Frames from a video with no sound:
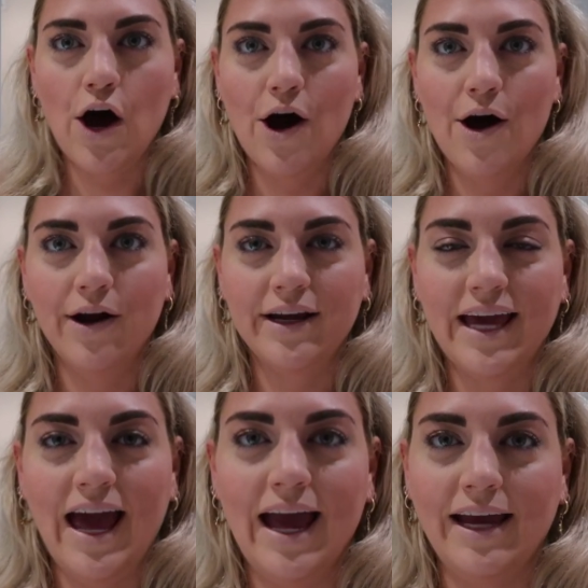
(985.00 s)

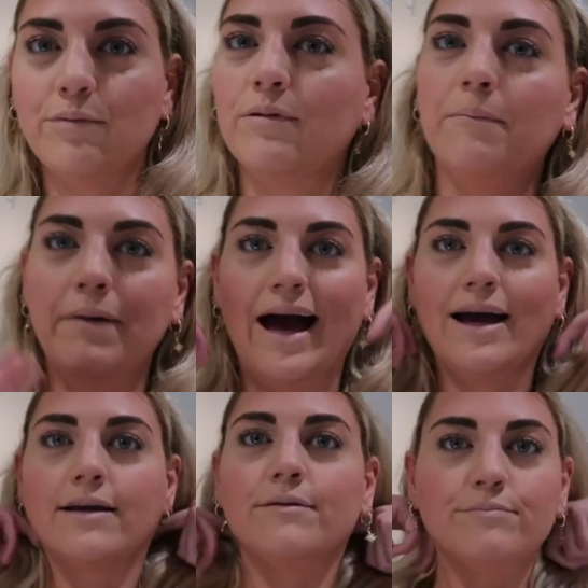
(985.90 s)
Okay, we're
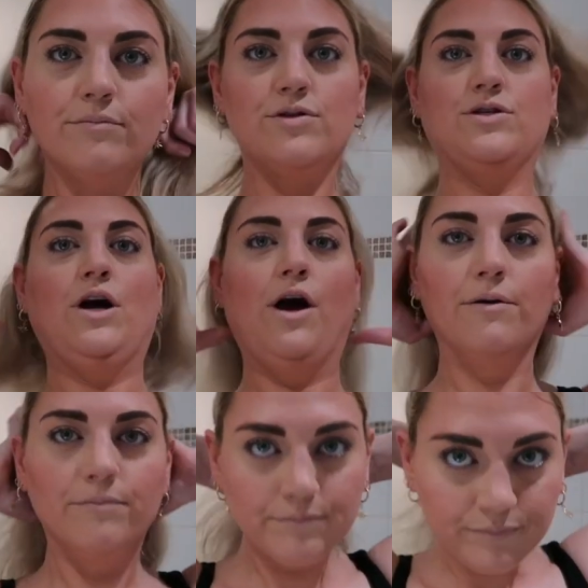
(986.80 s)
back.
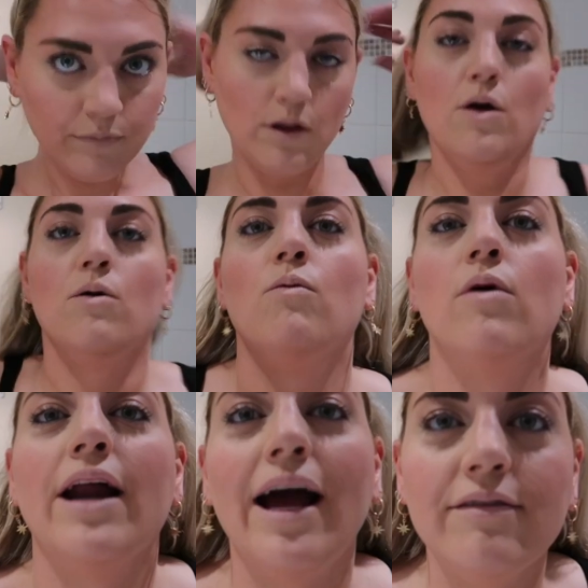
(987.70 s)
So
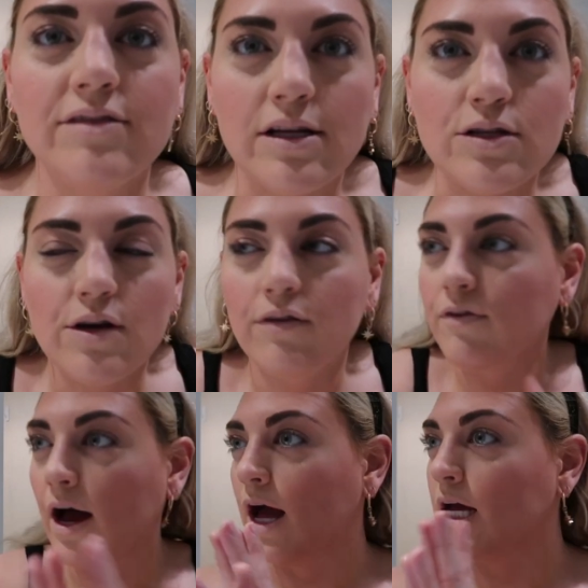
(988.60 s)
what I've done so
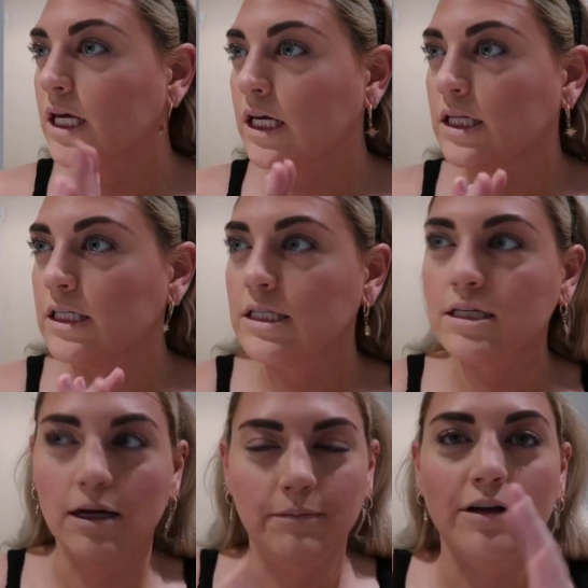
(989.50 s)
far
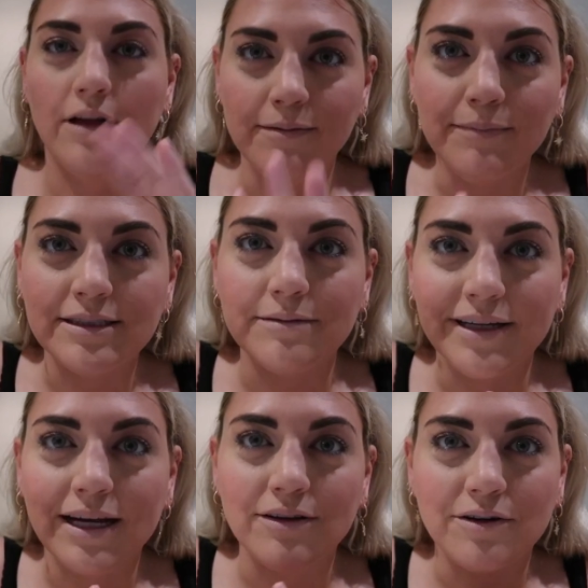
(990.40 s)
is, I must
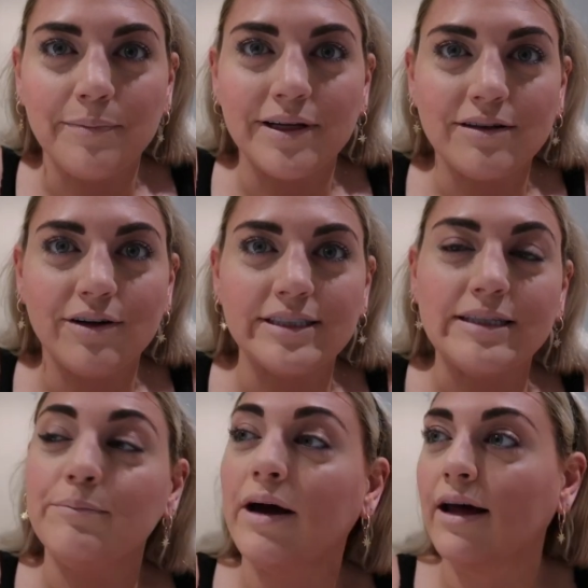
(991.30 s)
admit I look a bit
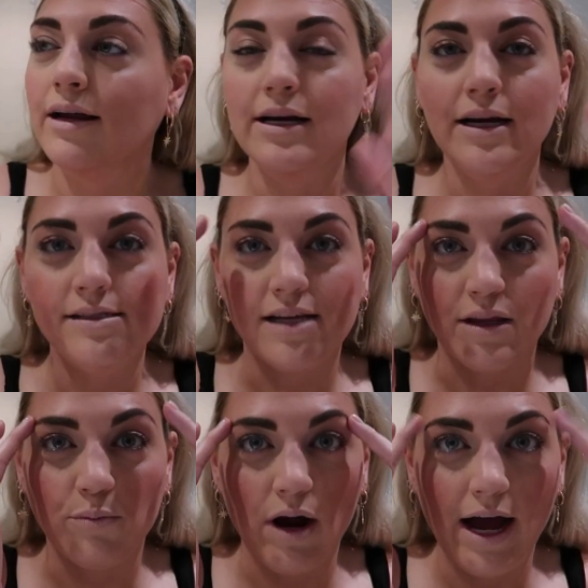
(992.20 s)
crazy, but
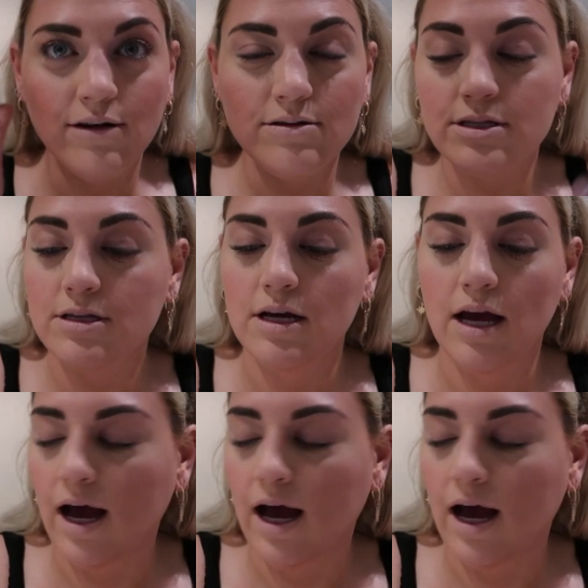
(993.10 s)
done the brows,